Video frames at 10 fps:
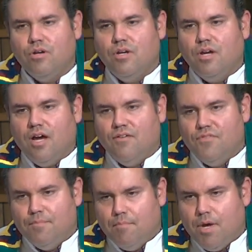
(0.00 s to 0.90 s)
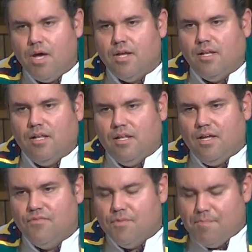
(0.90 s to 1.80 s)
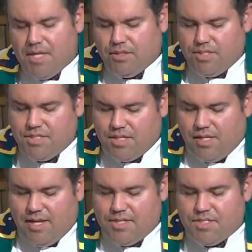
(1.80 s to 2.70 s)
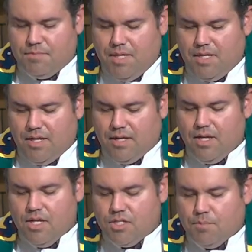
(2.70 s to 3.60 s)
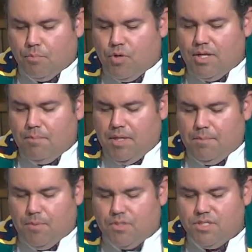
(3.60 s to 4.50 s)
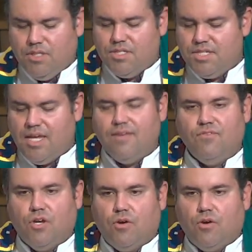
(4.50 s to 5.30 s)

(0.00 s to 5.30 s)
of the model of the Methodist class meeting to bring people to the Savior,